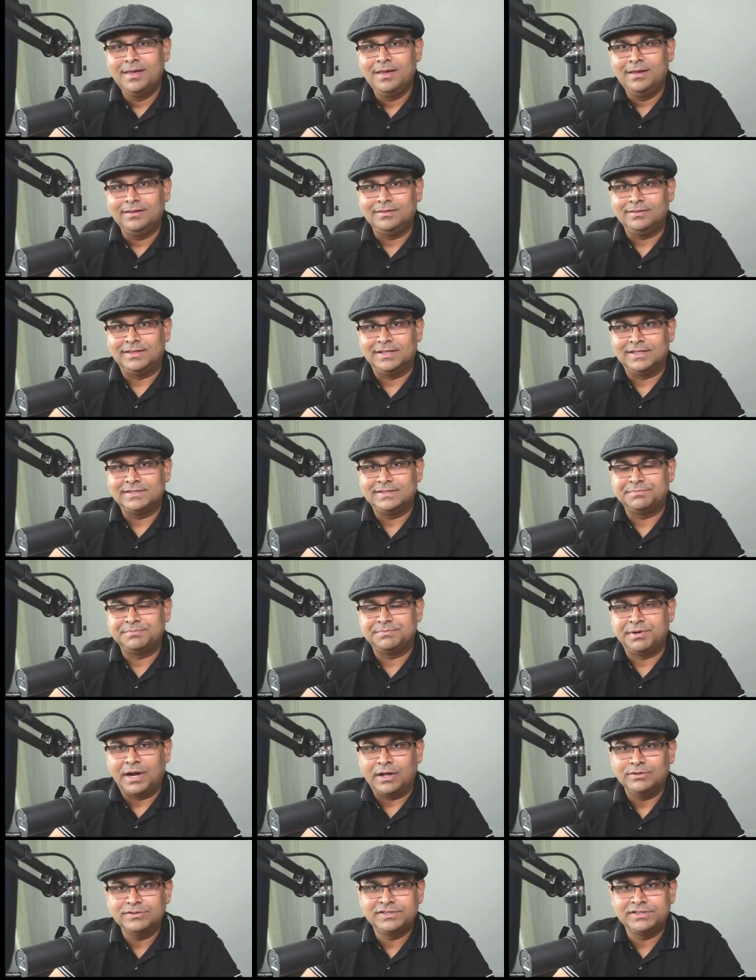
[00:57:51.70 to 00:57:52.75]
this
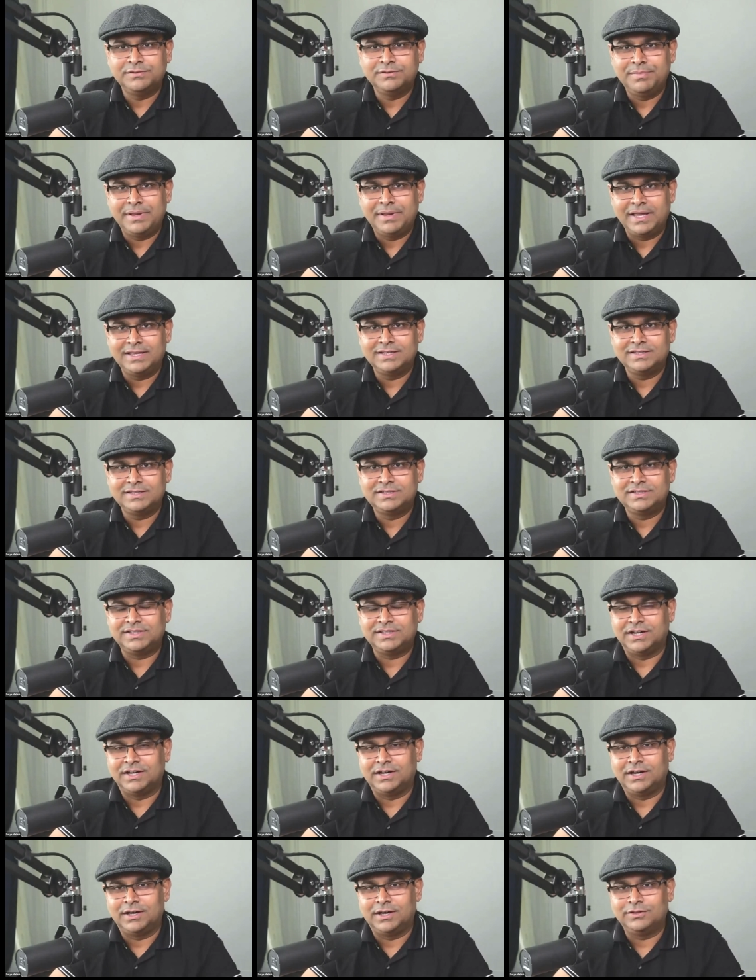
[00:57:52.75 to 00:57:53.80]
browser based
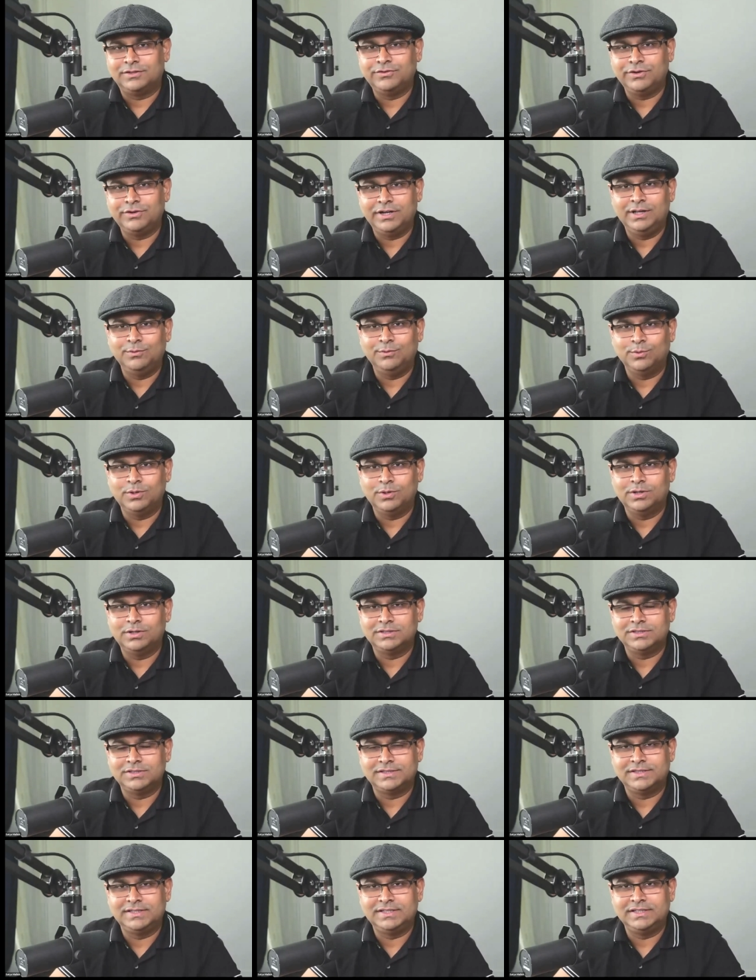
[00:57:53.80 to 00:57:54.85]
3D
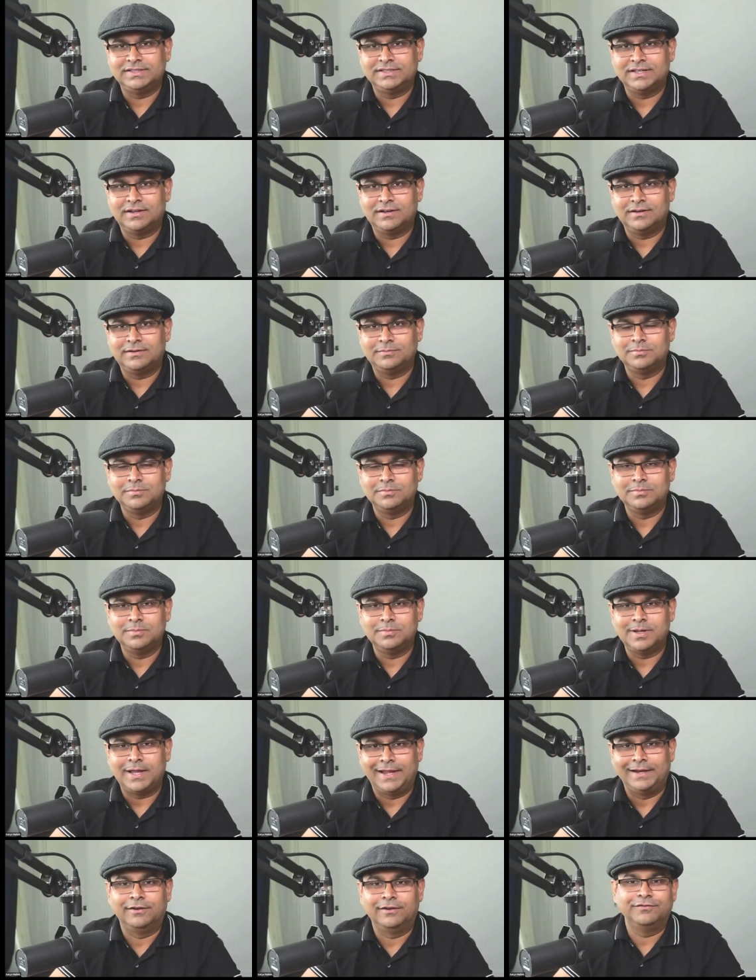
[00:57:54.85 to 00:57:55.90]
worlds, these are
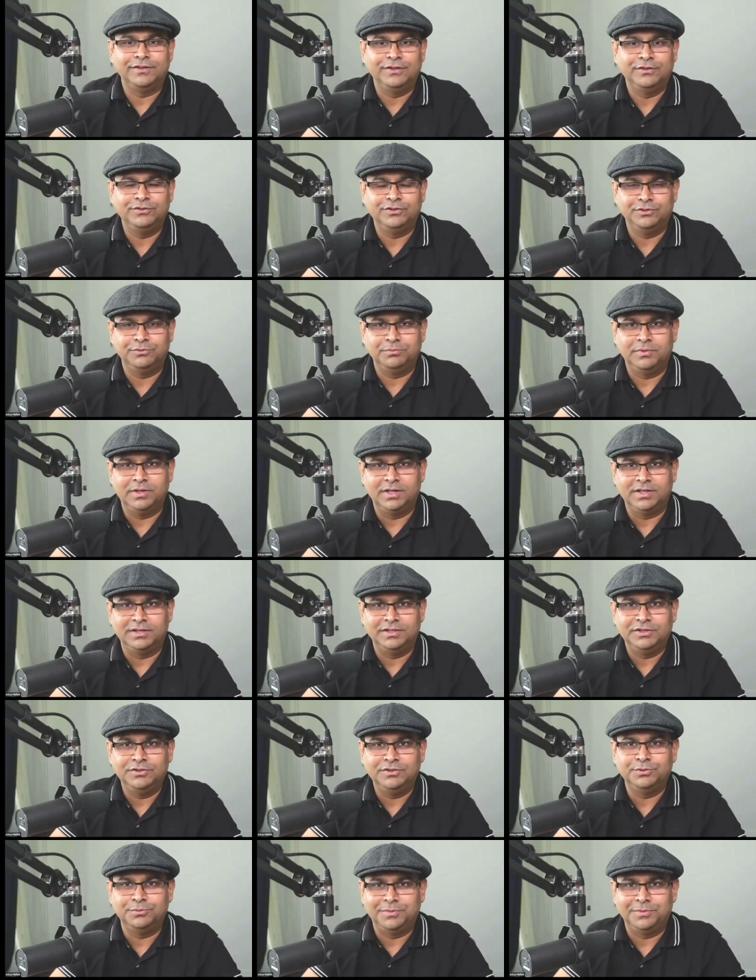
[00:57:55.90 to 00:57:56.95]
kind of new
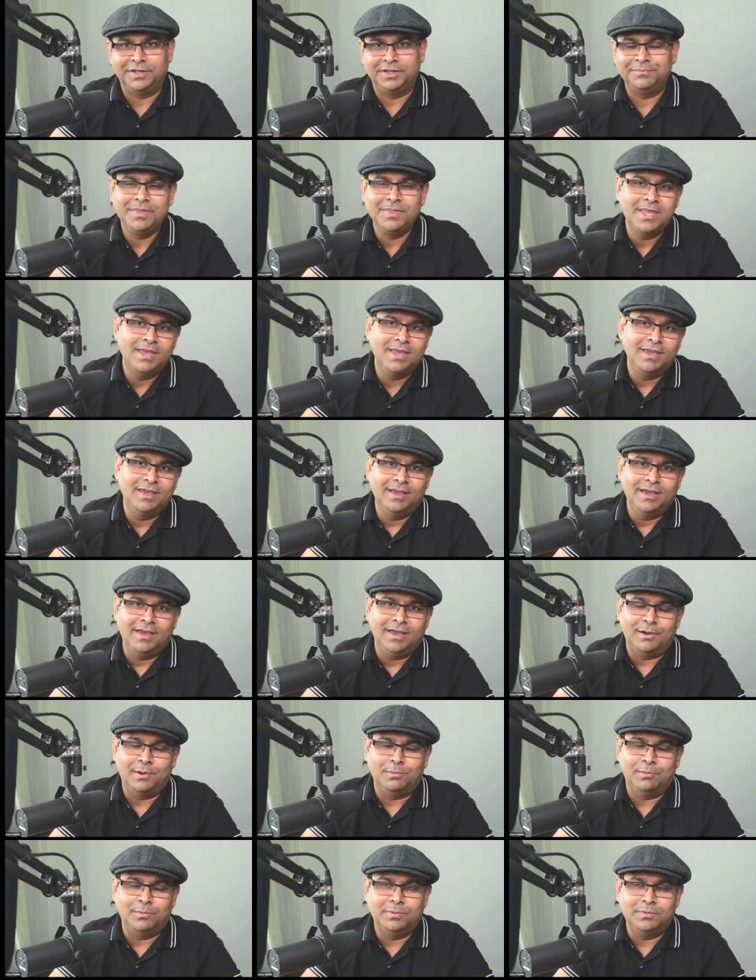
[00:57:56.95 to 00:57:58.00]
to me.
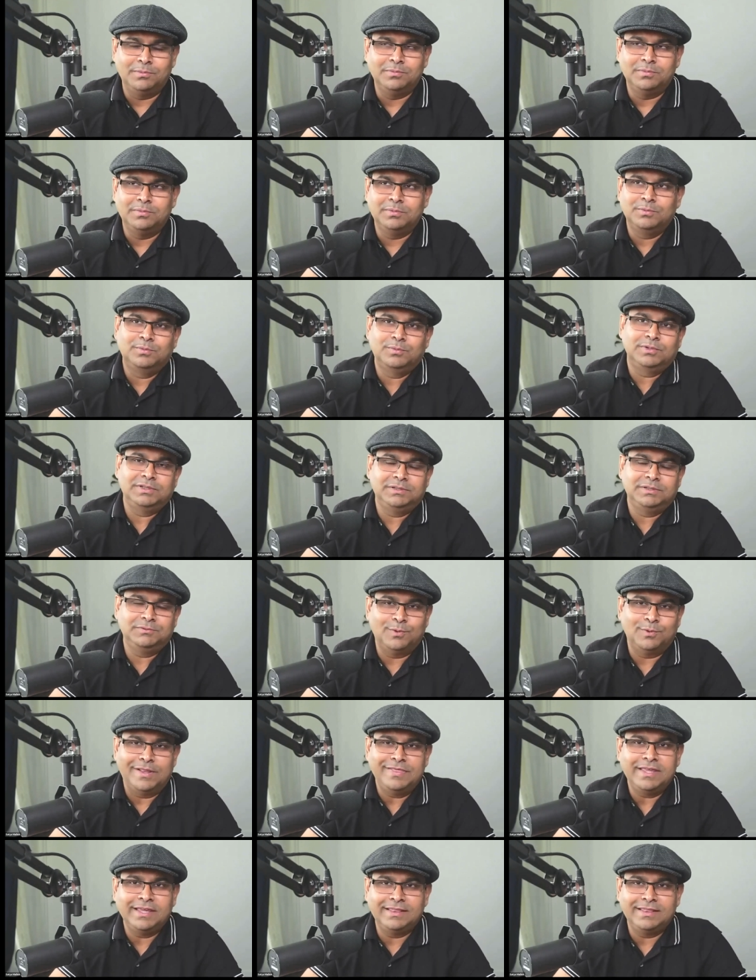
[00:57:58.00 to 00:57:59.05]

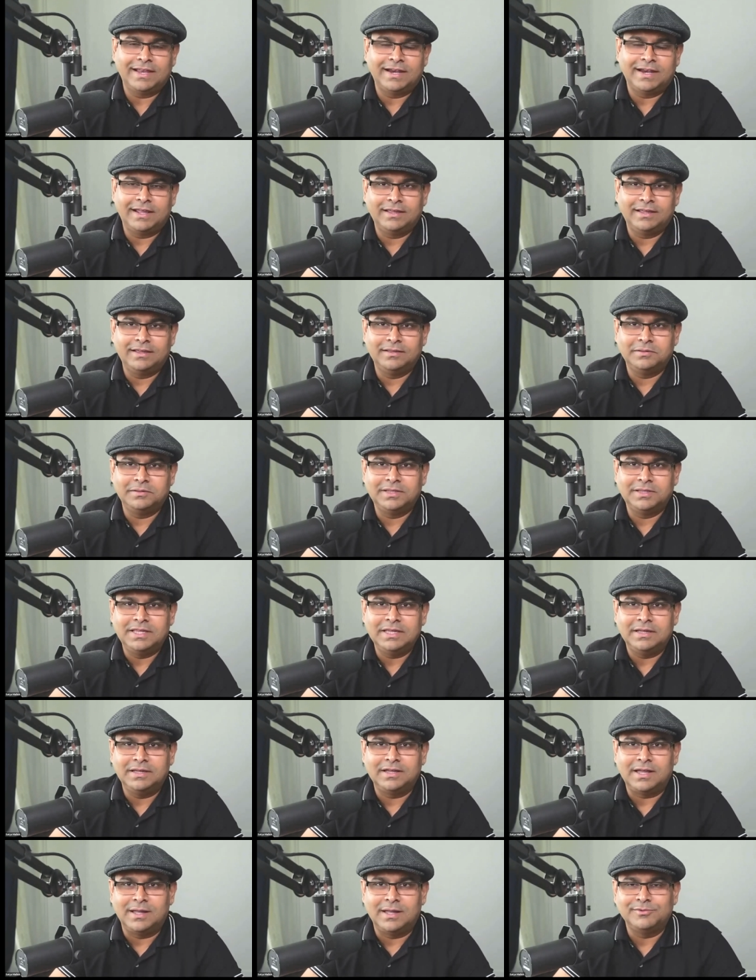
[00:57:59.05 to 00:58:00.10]
One thing
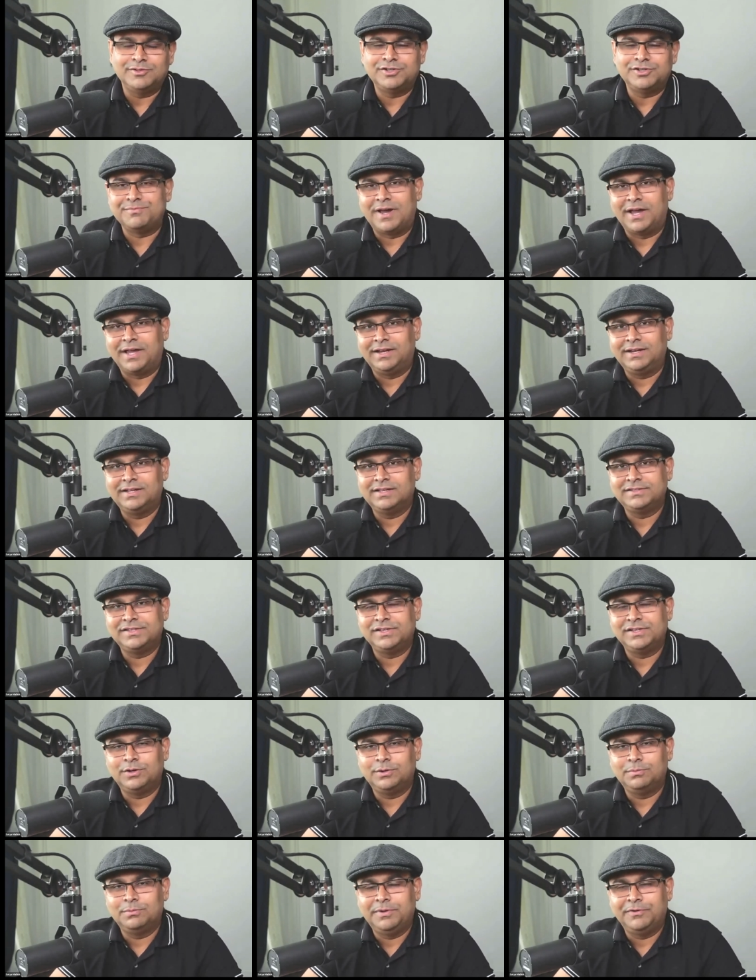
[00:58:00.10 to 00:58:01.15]
that comes to mind is,
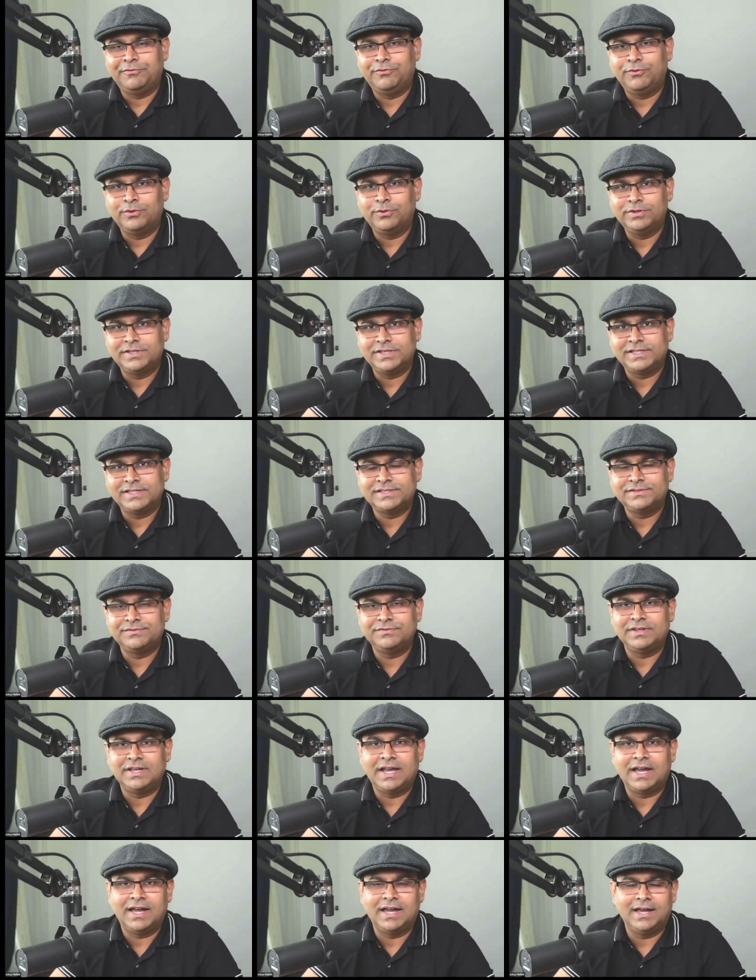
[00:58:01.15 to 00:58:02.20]
before this
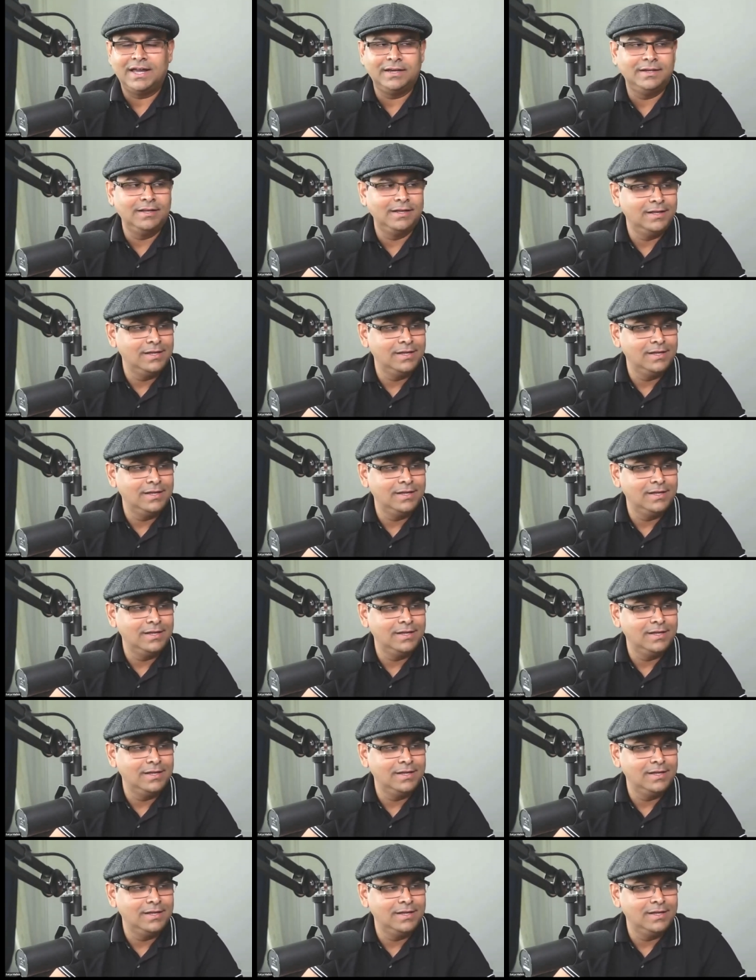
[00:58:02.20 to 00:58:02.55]
we had